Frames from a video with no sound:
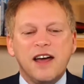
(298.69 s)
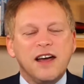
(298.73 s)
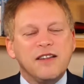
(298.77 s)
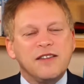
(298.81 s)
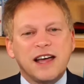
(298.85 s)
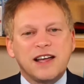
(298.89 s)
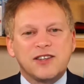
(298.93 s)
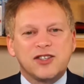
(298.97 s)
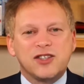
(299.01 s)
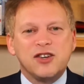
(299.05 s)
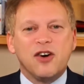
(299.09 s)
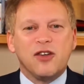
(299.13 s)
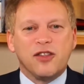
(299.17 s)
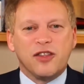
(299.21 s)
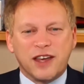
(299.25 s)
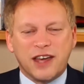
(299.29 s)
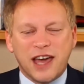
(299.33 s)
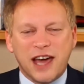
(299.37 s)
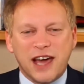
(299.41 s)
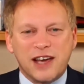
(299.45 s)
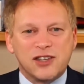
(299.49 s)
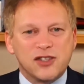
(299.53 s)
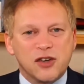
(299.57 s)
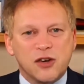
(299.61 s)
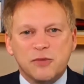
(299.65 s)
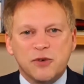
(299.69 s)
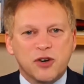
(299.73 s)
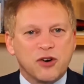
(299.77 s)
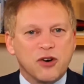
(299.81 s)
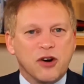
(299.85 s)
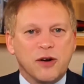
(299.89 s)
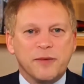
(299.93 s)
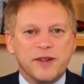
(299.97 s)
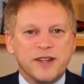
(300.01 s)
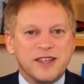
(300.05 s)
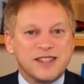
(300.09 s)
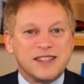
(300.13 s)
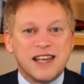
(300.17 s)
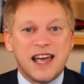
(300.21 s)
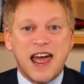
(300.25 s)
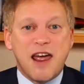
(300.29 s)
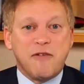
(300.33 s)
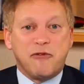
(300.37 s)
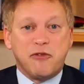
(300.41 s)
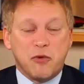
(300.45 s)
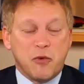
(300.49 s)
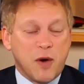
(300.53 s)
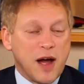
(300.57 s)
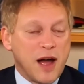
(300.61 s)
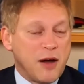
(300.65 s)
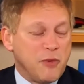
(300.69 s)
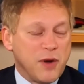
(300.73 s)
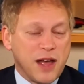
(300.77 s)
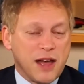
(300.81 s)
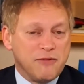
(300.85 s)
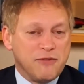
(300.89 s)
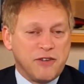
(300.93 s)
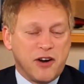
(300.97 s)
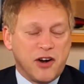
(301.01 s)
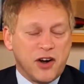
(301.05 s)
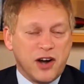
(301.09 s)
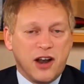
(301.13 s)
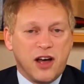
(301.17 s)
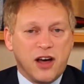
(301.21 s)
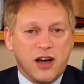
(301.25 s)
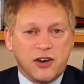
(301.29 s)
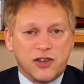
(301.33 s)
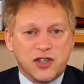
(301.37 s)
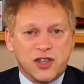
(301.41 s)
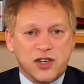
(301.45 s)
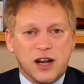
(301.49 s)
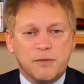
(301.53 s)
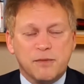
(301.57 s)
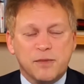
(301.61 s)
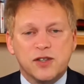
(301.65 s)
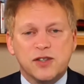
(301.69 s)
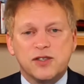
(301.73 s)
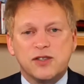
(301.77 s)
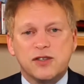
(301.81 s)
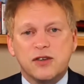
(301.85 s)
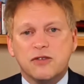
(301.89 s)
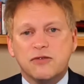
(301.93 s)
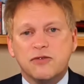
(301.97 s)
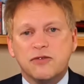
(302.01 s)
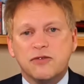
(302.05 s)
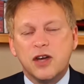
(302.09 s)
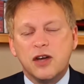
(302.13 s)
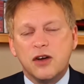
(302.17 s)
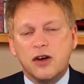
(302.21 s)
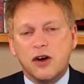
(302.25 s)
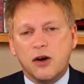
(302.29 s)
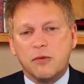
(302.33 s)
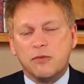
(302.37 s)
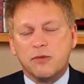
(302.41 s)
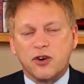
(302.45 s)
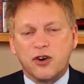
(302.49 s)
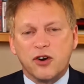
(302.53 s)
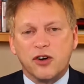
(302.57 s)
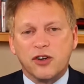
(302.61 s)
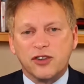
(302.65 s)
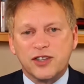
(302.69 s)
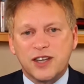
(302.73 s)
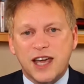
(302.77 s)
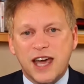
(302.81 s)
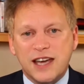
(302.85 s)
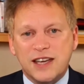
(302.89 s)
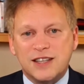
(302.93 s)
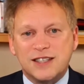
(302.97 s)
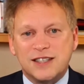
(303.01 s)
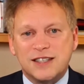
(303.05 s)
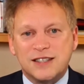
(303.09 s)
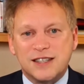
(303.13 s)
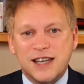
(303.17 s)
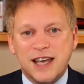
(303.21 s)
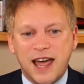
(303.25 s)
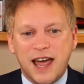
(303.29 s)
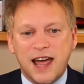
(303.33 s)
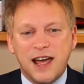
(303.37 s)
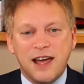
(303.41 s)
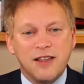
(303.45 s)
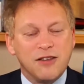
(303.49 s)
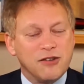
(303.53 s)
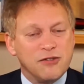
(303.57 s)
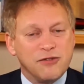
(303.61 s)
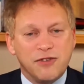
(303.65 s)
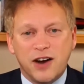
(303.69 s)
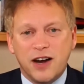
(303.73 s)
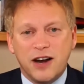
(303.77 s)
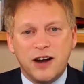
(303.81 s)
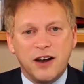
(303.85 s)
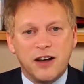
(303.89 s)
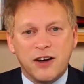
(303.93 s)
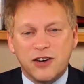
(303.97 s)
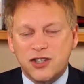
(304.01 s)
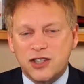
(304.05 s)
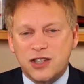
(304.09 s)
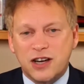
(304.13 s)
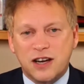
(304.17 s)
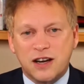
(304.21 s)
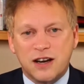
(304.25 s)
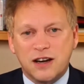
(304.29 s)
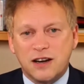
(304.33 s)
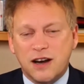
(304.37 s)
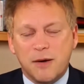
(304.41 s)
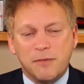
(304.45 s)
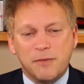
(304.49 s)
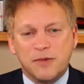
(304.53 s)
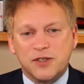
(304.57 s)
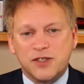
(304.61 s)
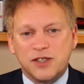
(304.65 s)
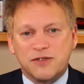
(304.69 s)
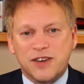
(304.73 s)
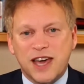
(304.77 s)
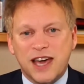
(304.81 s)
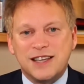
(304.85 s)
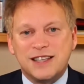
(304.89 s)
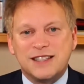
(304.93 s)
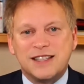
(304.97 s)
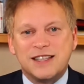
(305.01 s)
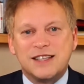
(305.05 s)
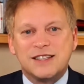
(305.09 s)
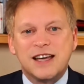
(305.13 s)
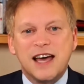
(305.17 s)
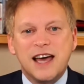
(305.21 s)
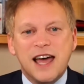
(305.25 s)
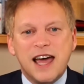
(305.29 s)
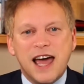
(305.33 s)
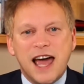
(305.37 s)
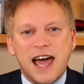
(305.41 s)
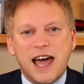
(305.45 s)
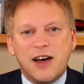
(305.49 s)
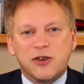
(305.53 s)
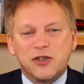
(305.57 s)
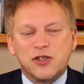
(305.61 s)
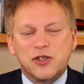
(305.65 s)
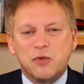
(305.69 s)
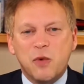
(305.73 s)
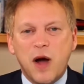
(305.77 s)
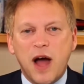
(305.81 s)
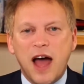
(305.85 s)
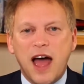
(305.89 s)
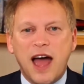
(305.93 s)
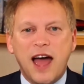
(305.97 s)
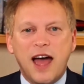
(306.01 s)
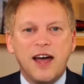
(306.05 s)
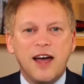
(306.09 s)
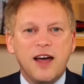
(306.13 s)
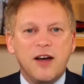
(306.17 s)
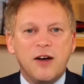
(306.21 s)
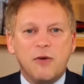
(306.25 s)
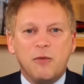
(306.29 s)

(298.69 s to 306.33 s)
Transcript: That's not the case. Omicron is everywhere. We have very large numbers of Omicron cases here. There are very large numbers of cases elsewhere.